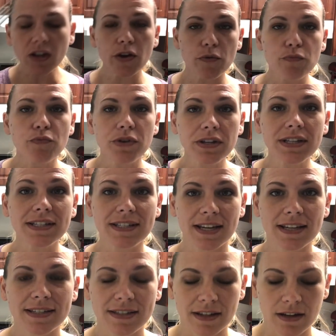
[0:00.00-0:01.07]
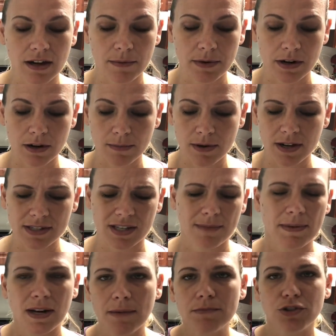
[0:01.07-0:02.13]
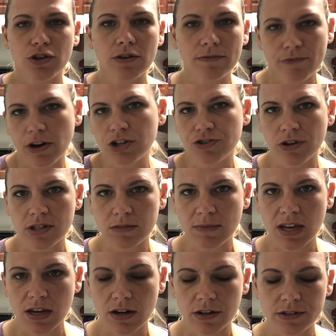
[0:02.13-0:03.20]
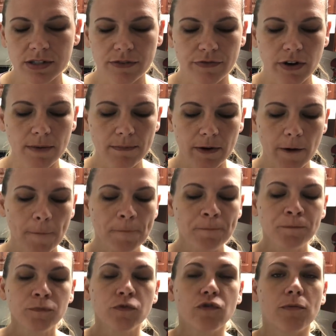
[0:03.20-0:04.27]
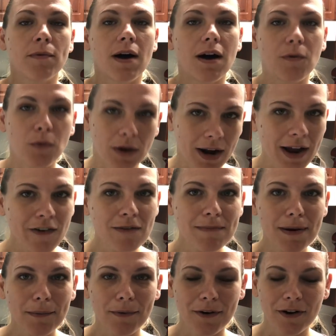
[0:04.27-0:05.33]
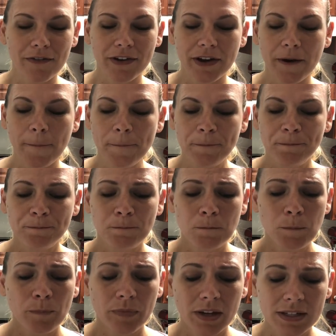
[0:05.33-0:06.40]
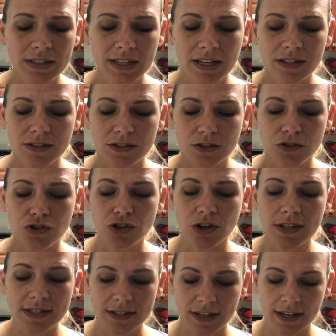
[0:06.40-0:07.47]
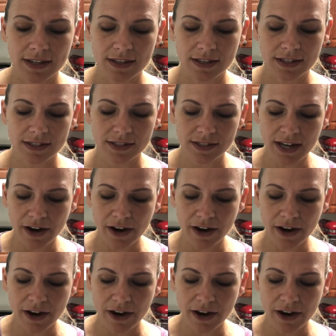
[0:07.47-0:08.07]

It really tastes like carbonara pasta. I mean, I'm sure restaurants make it all different, but from what I remember of it, it tastes just like this.